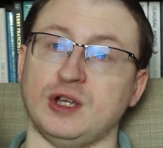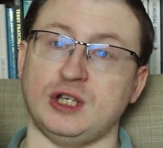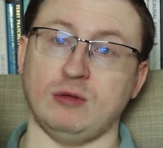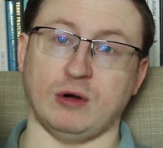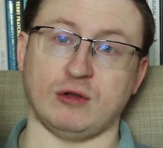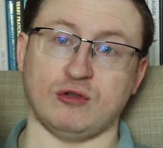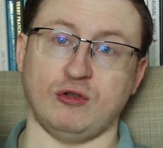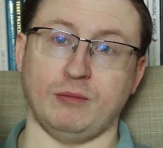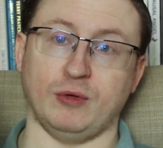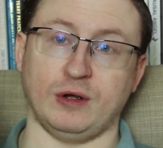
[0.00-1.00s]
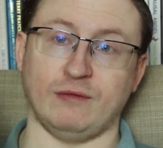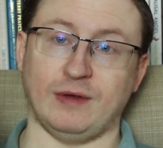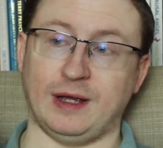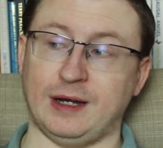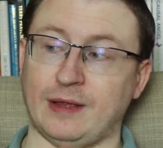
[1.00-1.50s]
she wants to put in
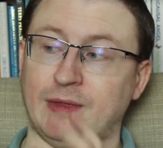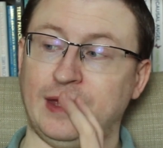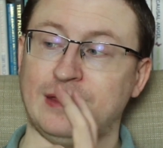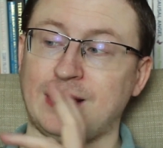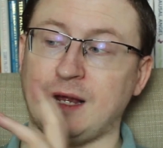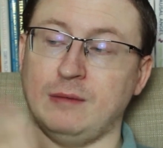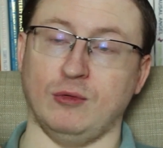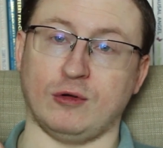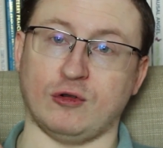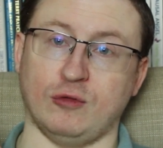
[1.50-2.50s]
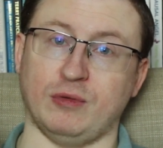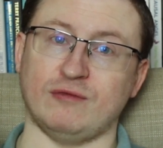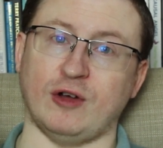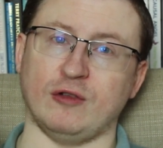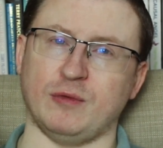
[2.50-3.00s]
read the second book, Compass
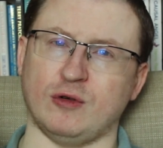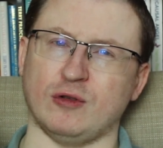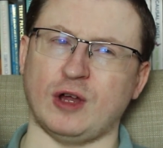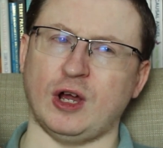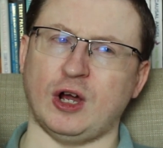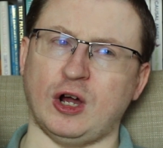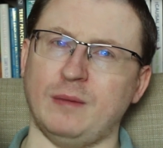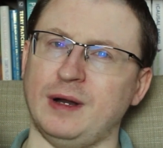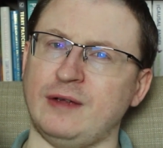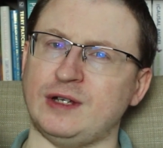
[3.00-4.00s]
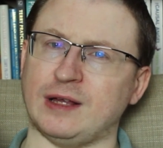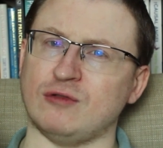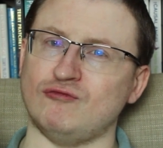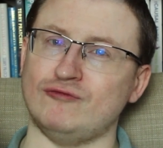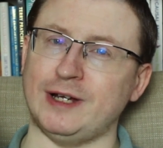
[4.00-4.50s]
Road, because I believe she
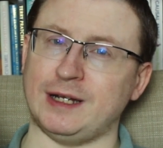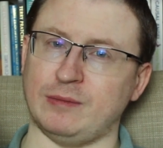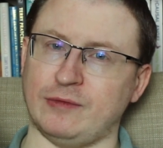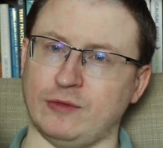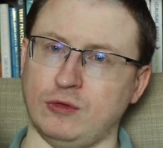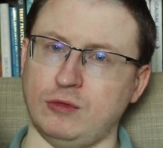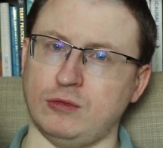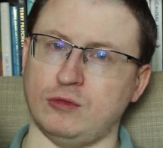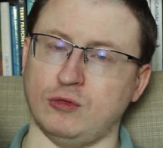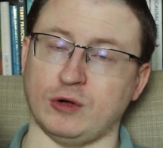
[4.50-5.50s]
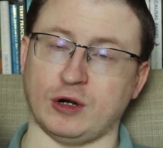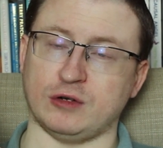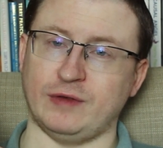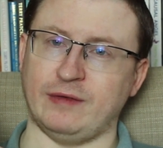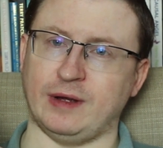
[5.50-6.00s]
hasn't read it before, would like
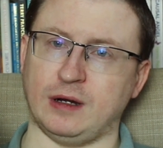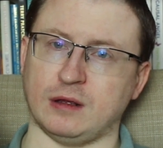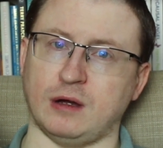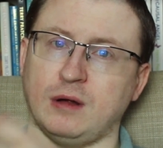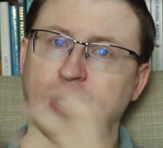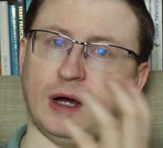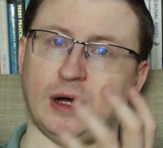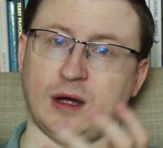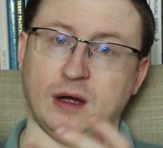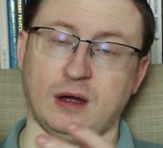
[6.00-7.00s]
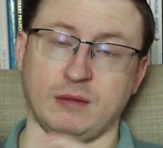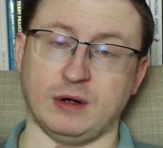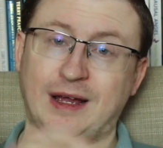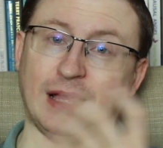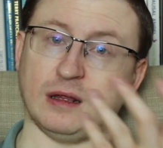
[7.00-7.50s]
to reread it, so I'm
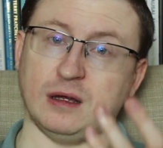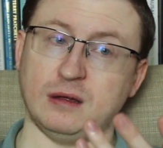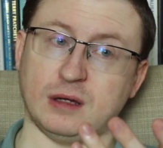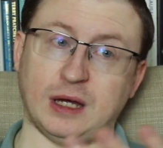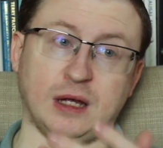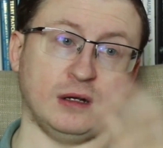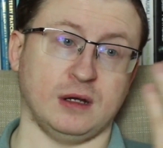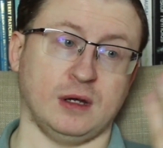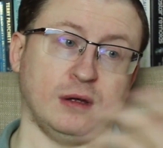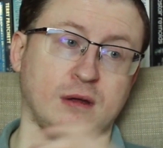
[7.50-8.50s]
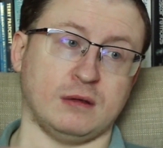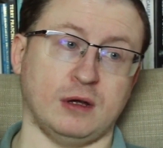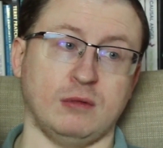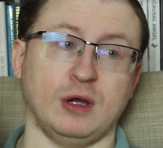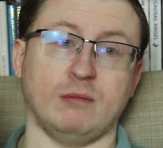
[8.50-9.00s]
going to ask her. And
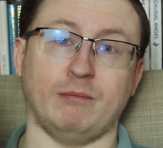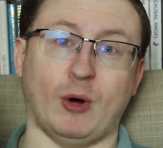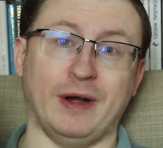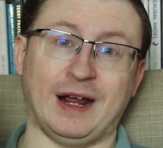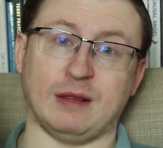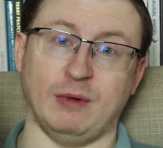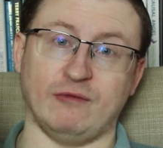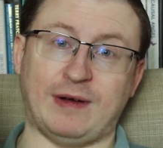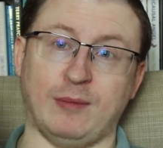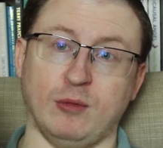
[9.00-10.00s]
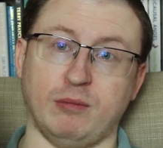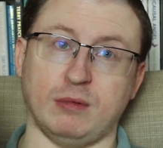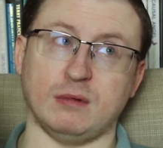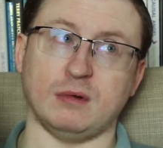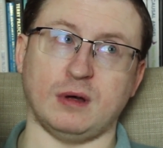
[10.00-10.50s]
so by next month's wrap up,
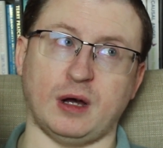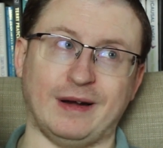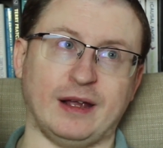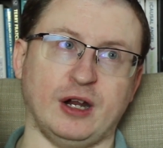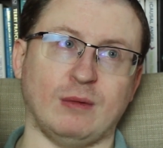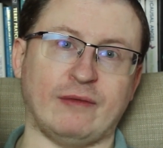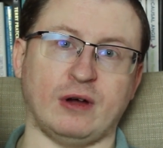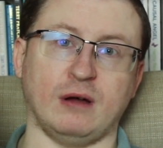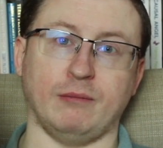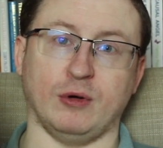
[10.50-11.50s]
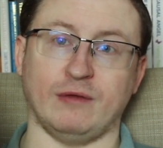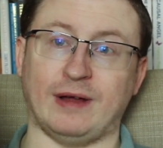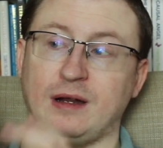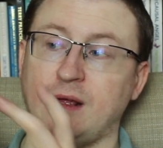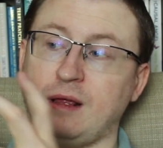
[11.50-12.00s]
I'll let you know whether I've fully read